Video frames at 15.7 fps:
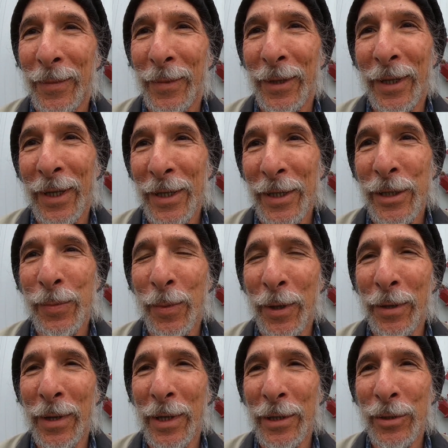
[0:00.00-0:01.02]
the
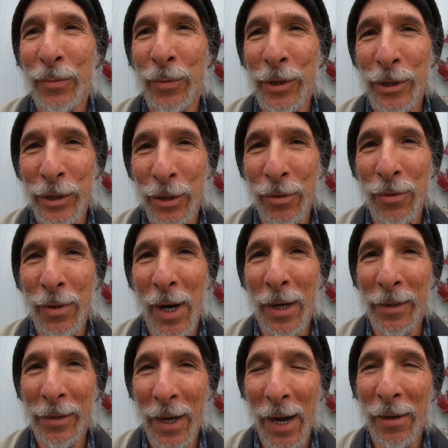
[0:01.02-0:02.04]
experience which you
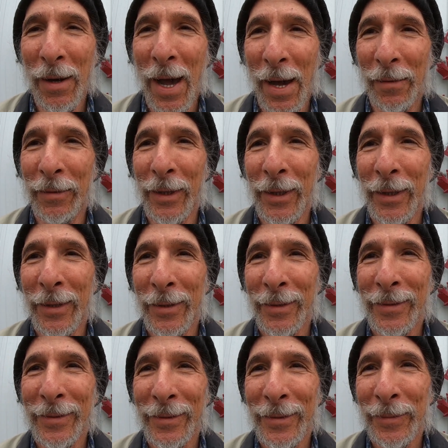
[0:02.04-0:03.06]
are now having.
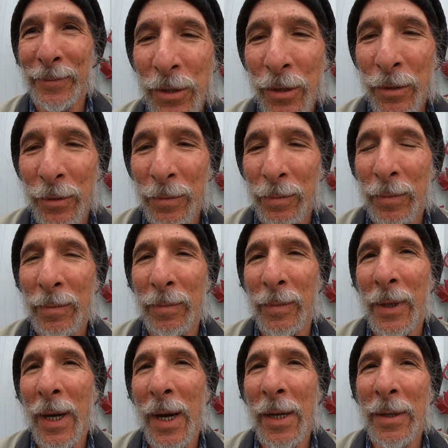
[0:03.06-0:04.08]
These are
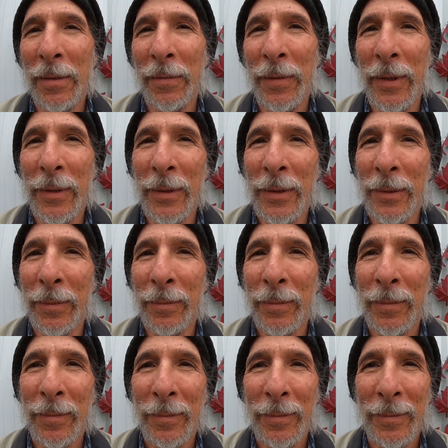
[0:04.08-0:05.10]
kind of the
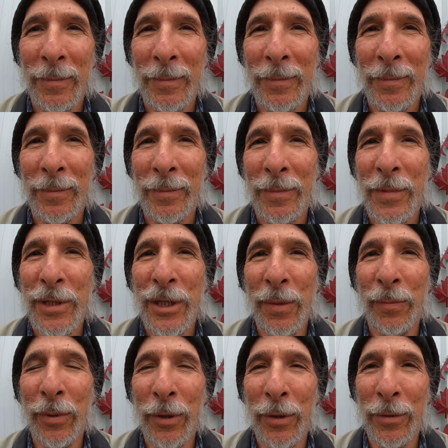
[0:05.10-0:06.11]

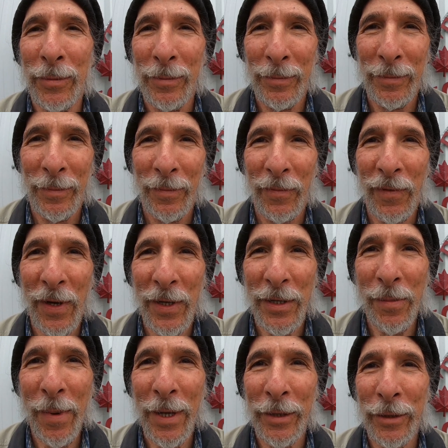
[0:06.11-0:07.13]
simple,
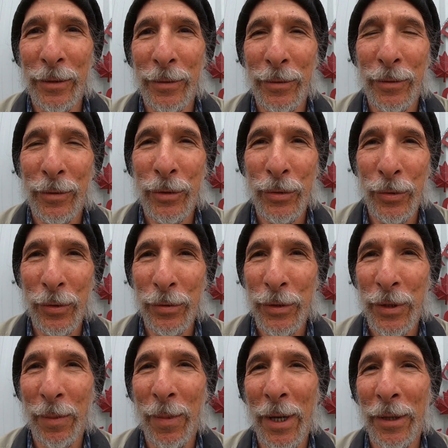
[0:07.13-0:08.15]
fundamental
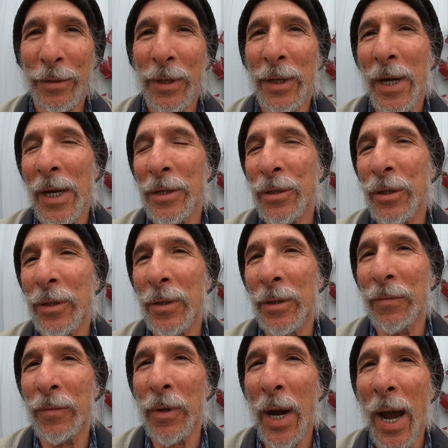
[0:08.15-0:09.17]
truths about the nature
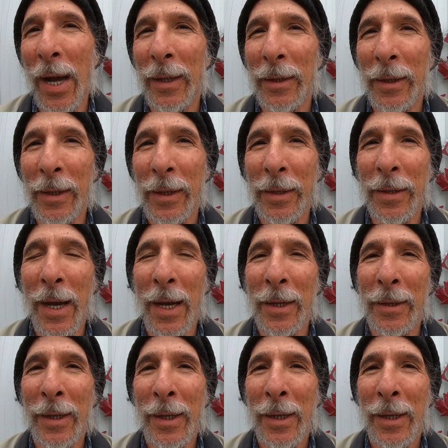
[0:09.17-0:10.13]
of reality that